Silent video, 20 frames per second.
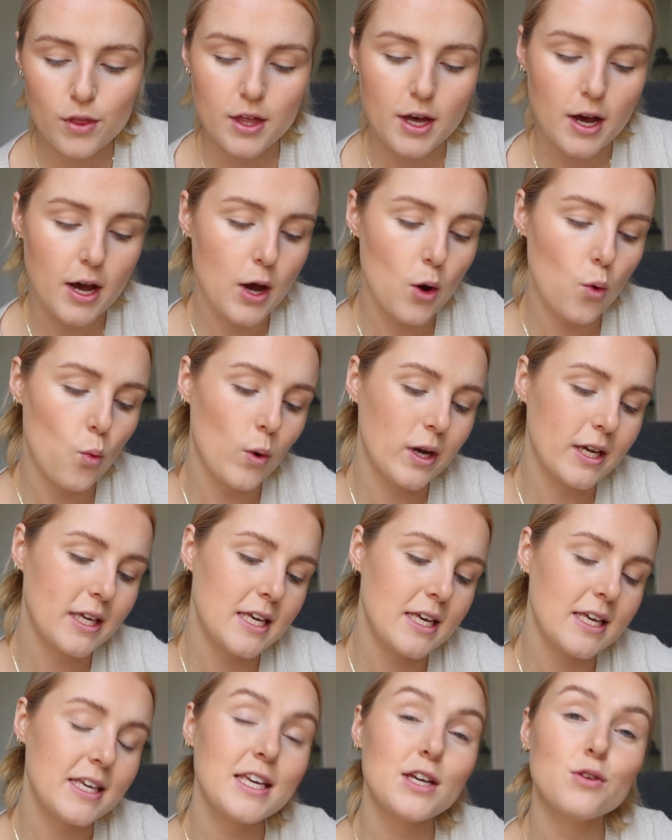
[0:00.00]
the
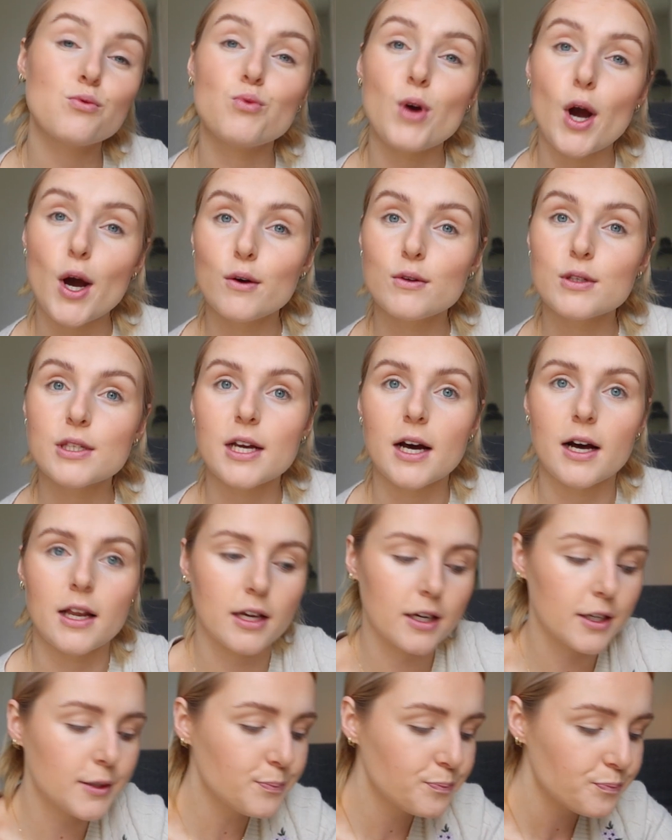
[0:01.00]
Wakiki Rose
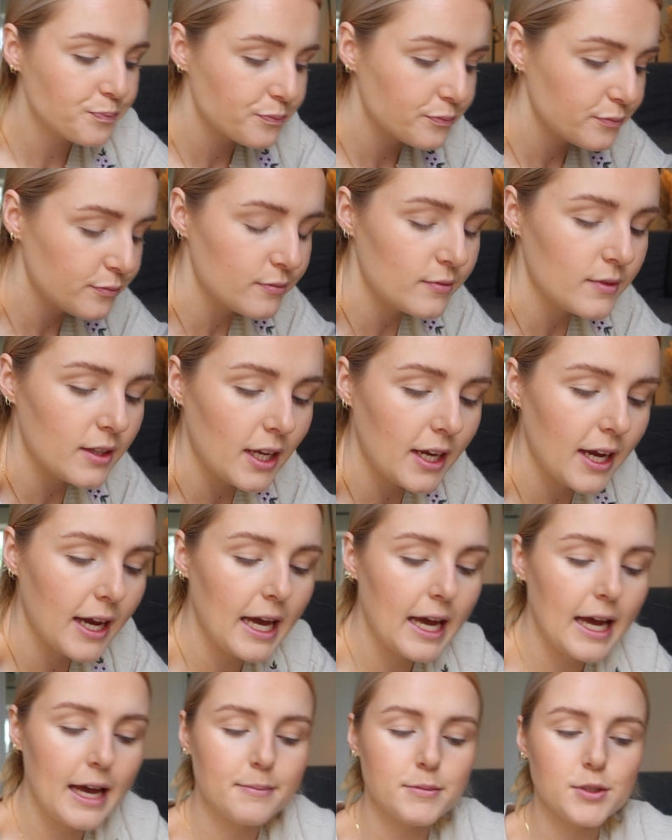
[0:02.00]
color.
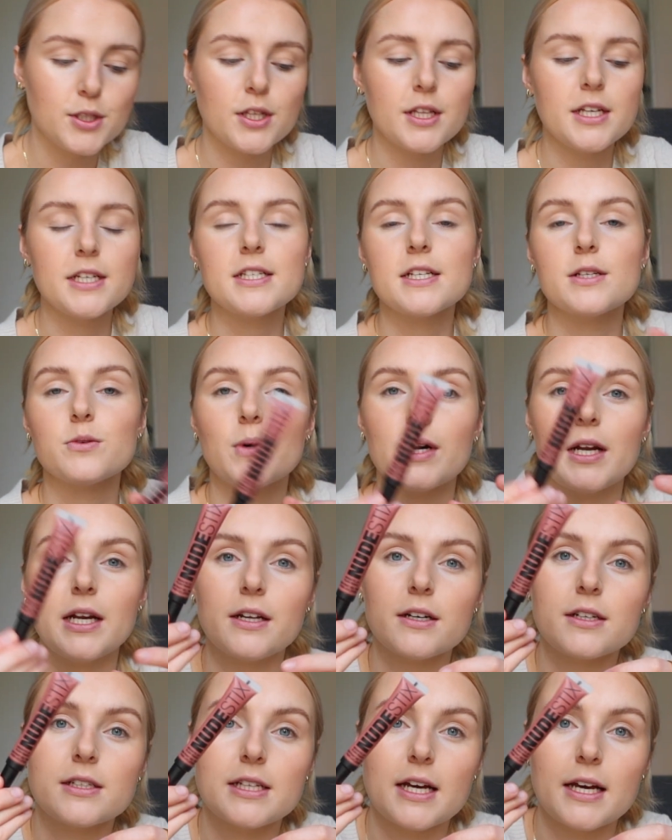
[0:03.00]
So this is what it
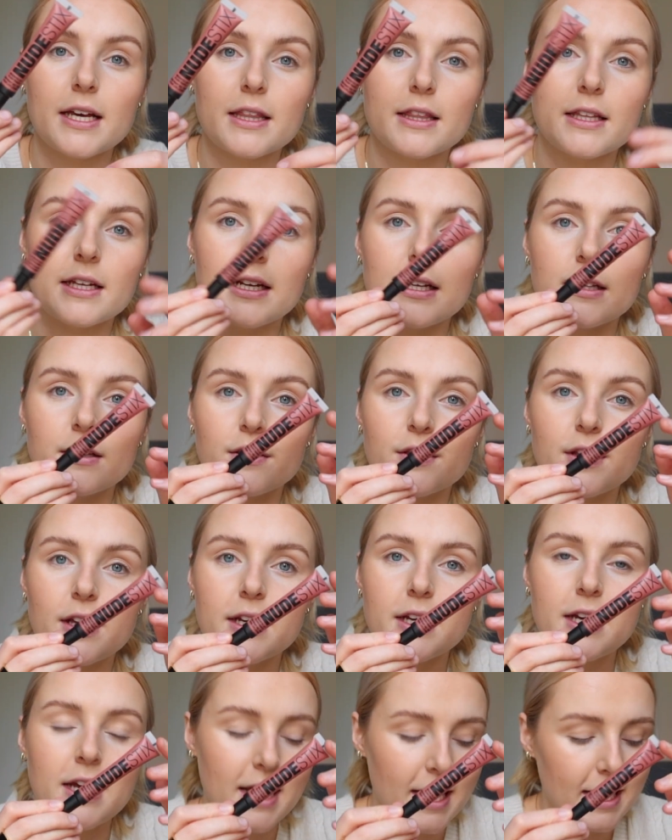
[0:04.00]
looks like, the little
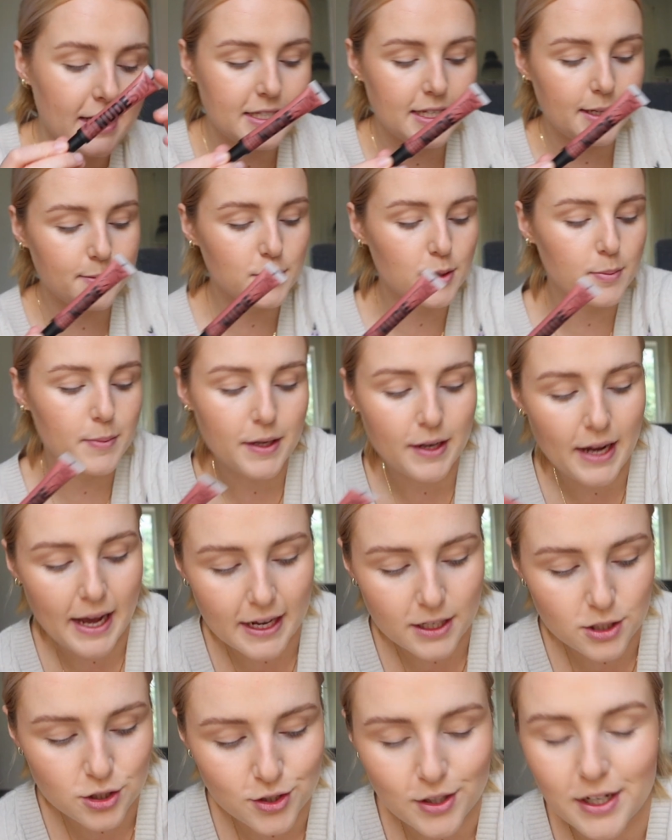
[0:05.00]
thing. It seems a bit
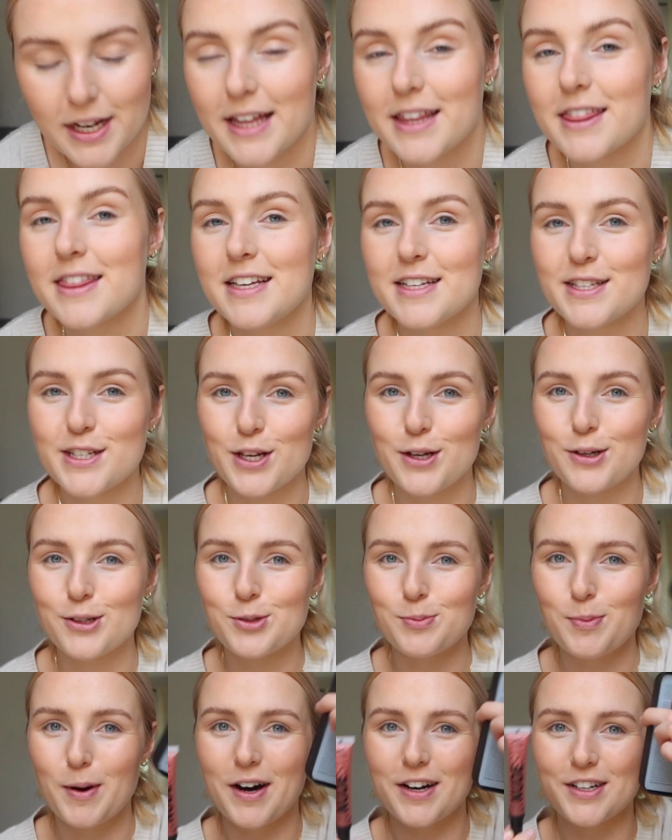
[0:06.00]
extra, like this
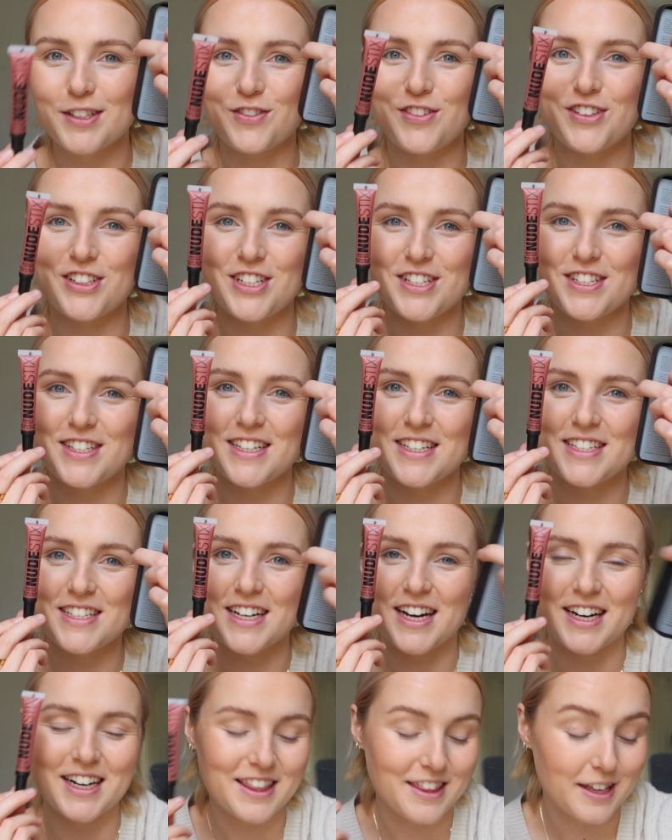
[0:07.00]
huge box for just this
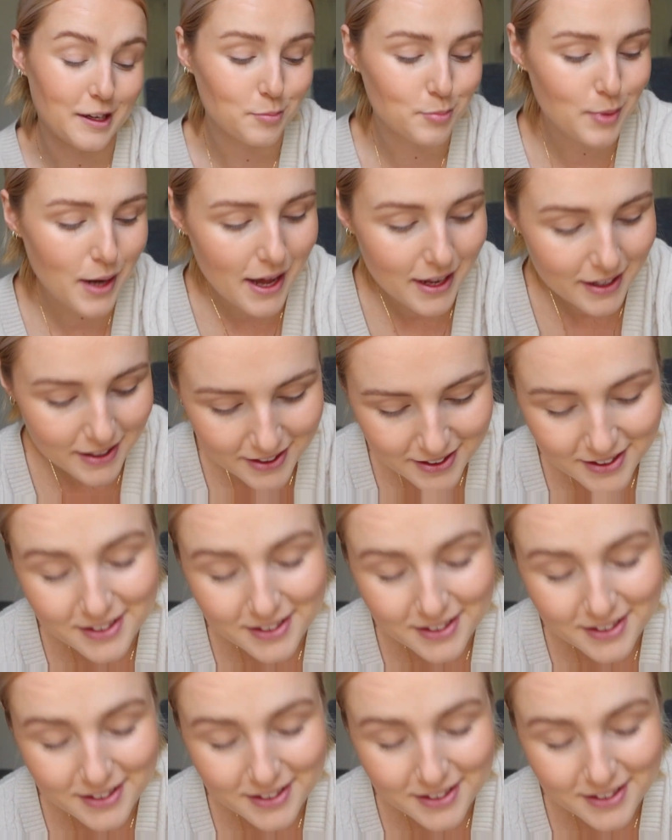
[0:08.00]
tiny thing, but